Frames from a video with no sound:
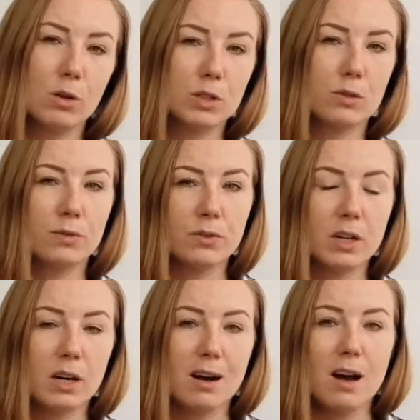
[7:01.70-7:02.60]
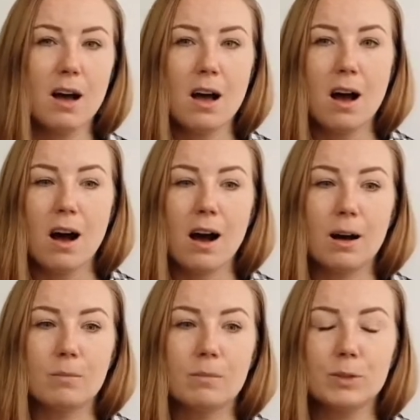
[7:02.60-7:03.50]
of
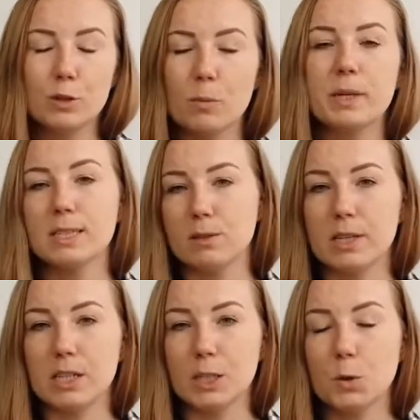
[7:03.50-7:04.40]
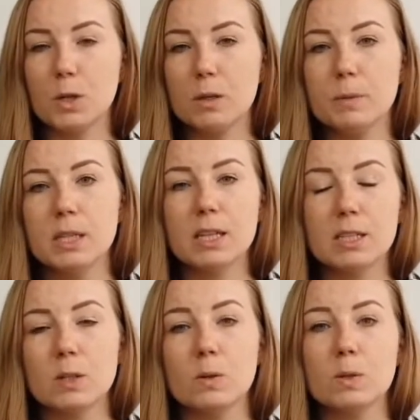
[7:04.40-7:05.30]
European Solidarity Corps, and
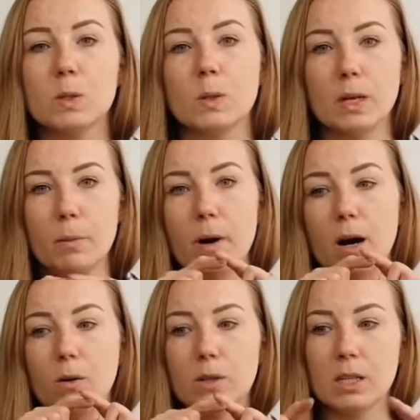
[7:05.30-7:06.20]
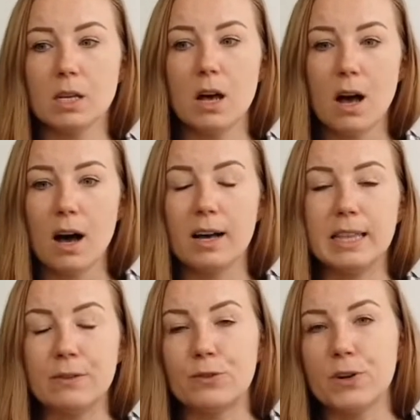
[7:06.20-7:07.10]
it's also about
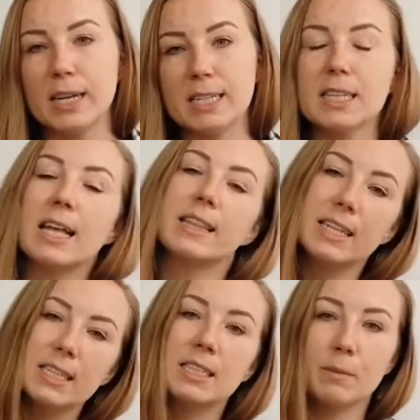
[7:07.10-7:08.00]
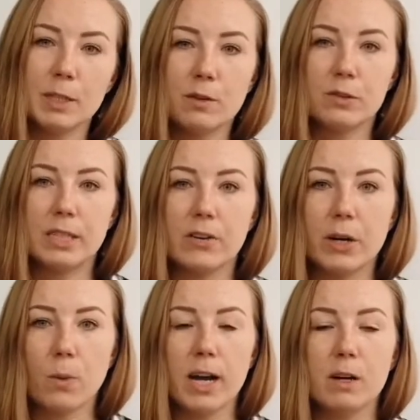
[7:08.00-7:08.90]
the phrase, and this is a bit of the
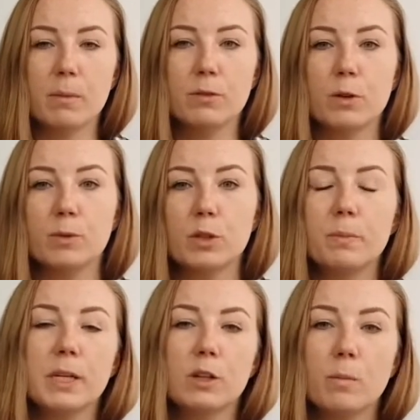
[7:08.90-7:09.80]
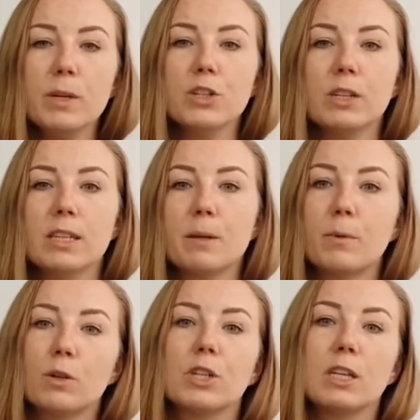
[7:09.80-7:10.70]
requirement from European Commission, that the
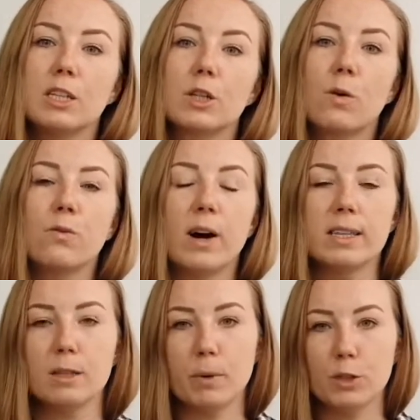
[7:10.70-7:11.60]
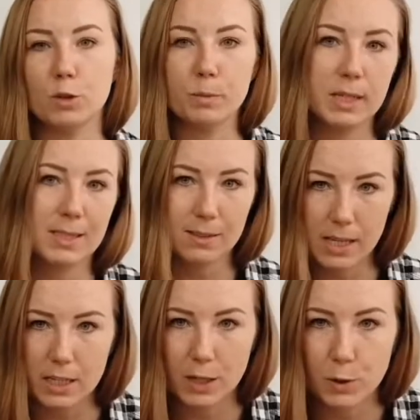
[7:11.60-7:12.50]
project is co-funded by European
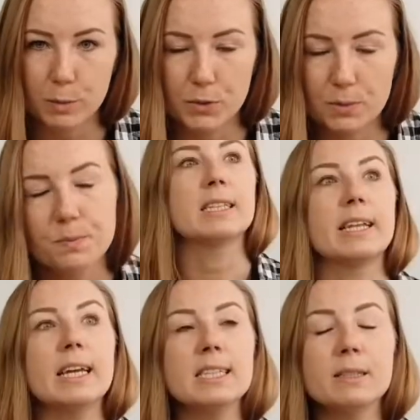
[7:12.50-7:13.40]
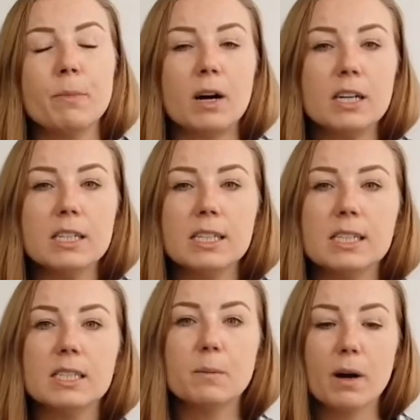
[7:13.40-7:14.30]
Solidarity Corps. The next part
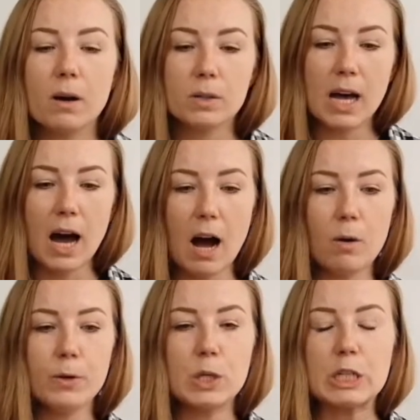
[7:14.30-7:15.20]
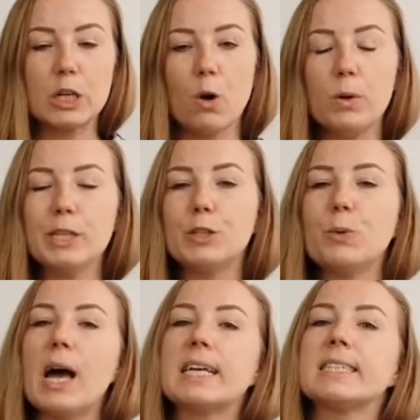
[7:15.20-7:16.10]
is about how you're going to
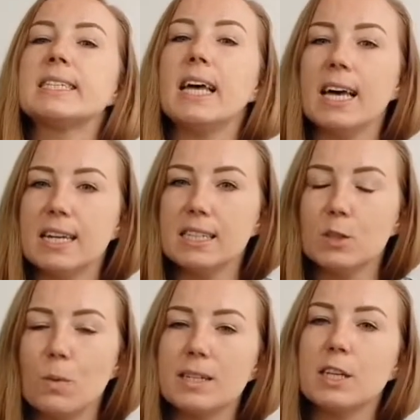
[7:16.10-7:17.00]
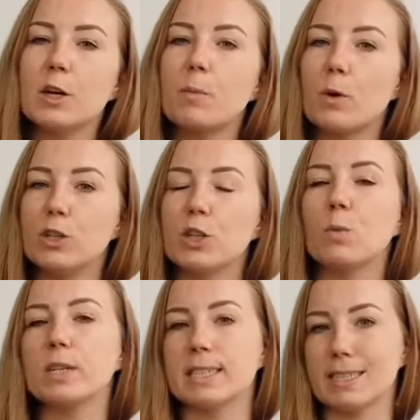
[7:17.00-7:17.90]
assess whether your project
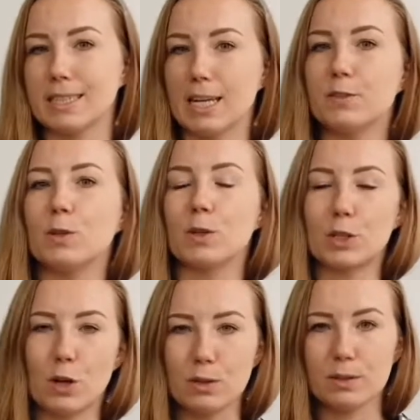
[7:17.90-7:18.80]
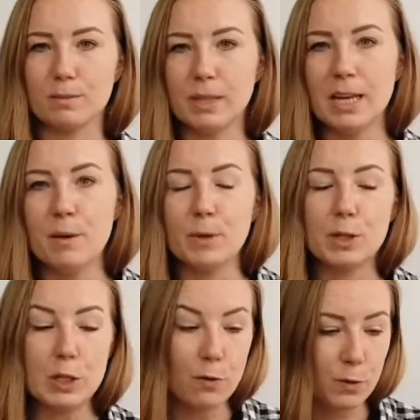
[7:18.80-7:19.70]
was successful or not.
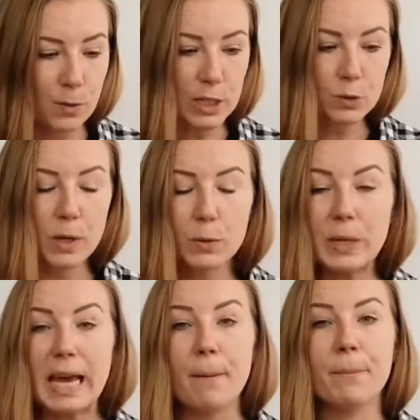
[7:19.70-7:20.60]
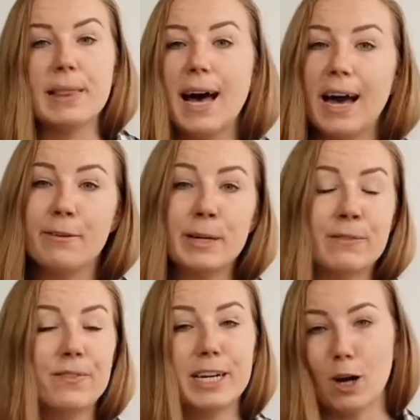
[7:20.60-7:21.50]
Because of course, when we apply, we are
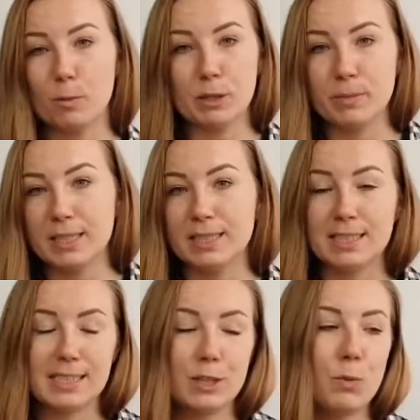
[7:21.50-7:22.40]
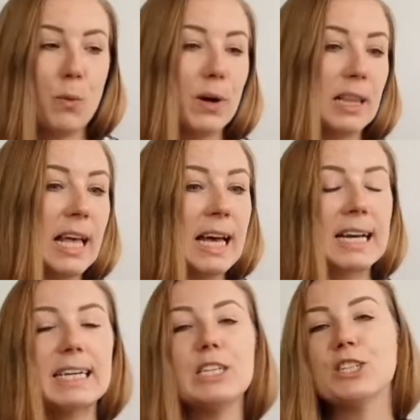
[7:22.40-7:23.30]
very optimistic that we will
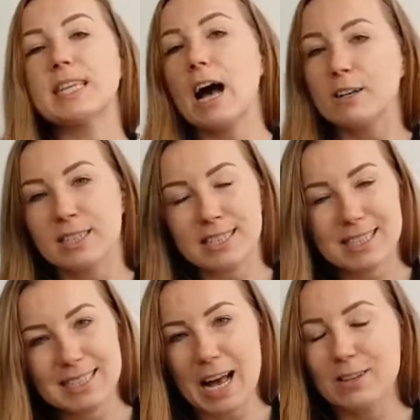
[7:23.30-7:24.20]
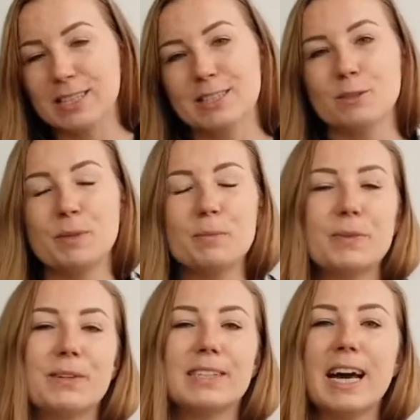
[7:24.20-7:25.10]
reach thousands and thousands of
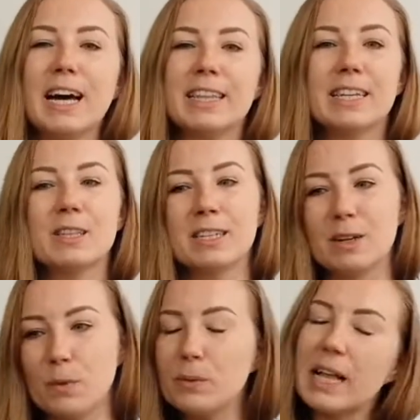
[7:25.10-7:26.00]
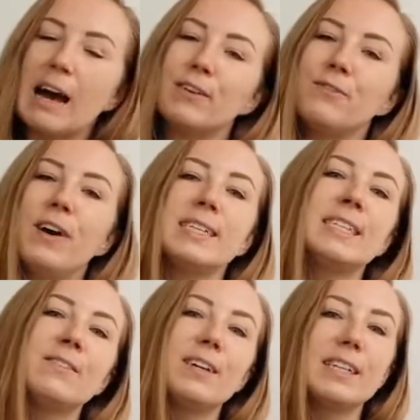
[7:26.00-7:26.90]
people, that we will have a
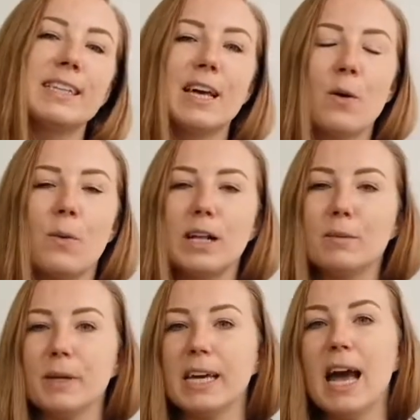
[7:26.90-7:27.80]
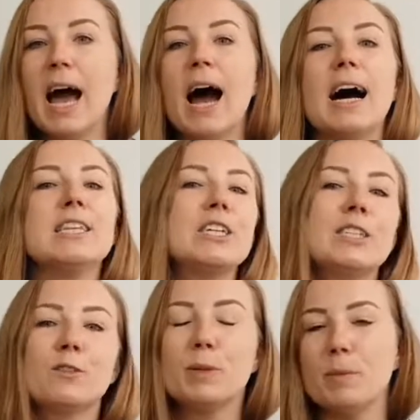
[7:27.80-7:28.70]
festival and there will be hundreds
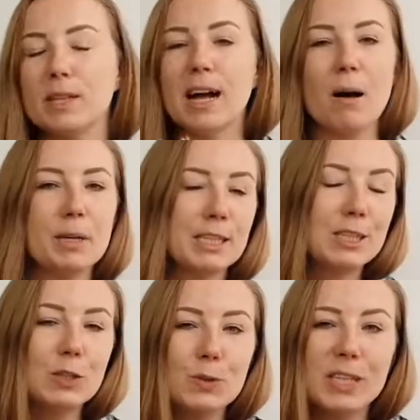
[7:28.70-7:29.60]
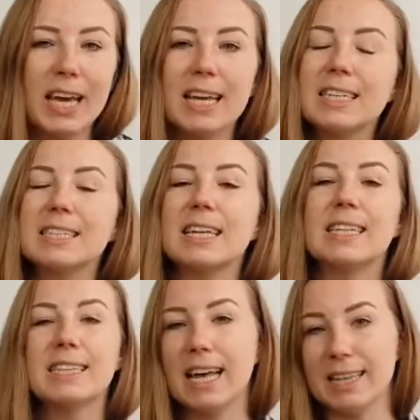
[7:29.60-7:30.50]
of people coming in 2 days and
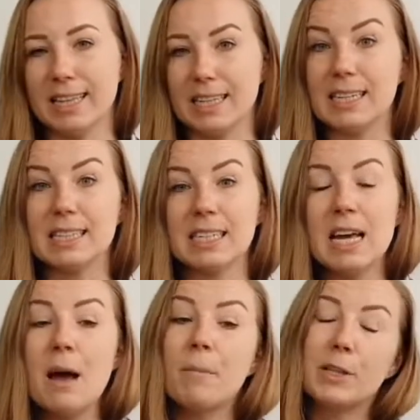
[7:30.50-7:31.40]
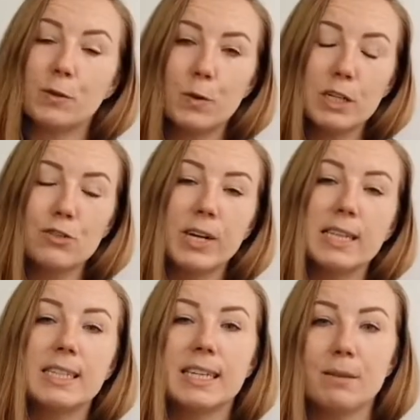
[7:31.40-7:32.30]
attending it. But of course,
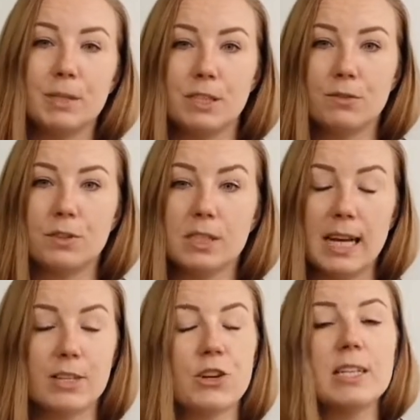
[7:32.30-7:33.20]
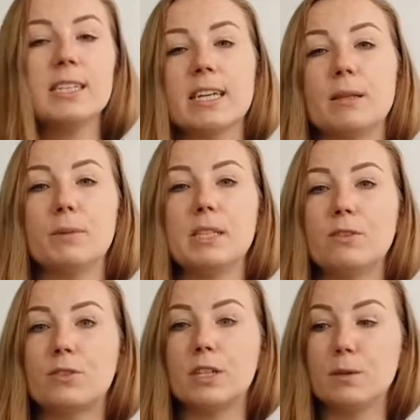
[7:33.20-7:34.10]
reality can be different, and reality can be
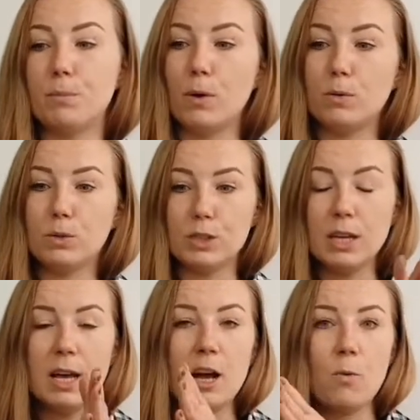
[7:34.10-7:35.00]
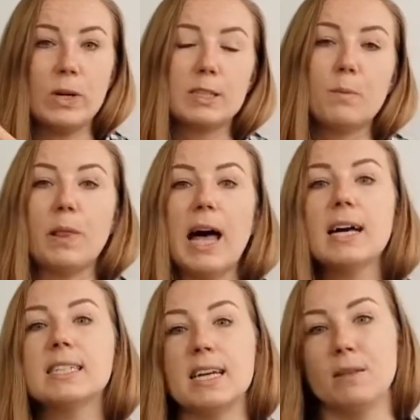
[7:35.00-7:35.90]
different both with
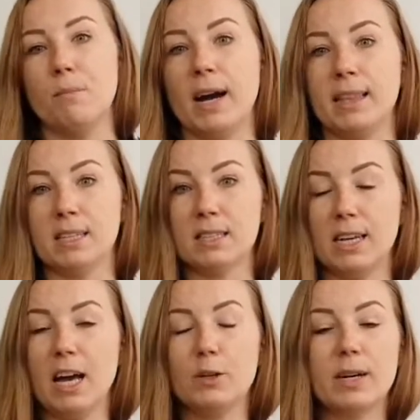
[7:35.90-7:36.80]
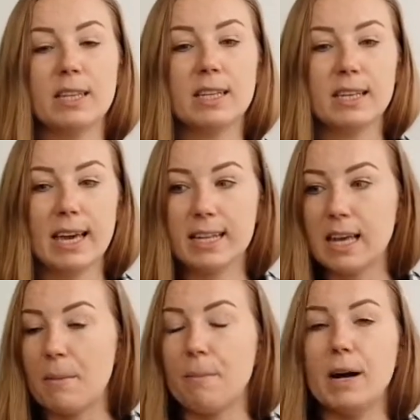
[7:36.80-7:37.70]
plus and minus. You can get
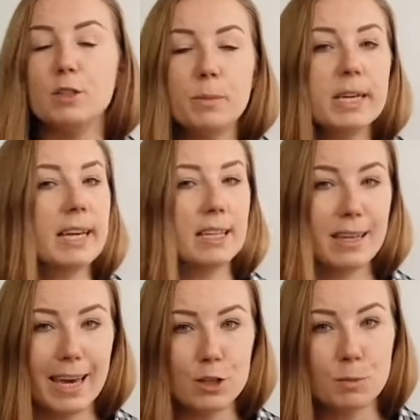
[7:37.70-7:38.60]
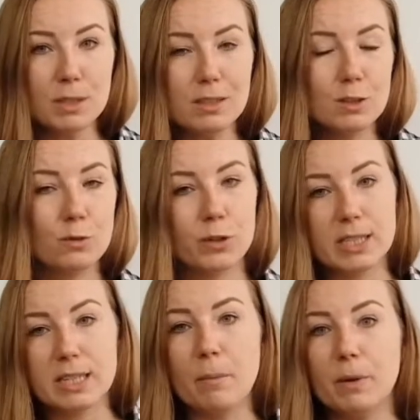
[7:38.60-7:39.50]
a much bigger engagement. So for
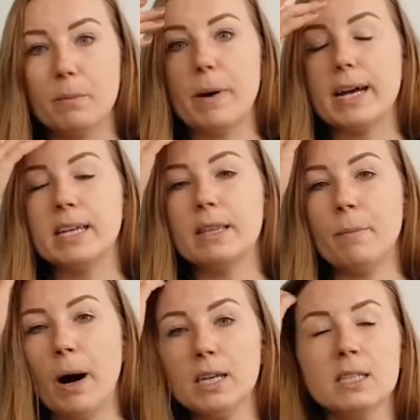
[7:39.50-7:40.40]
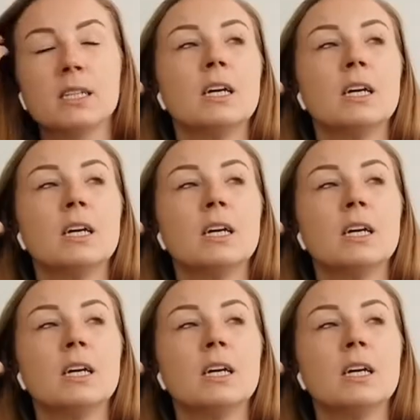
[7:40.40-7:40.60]
example, back in the past,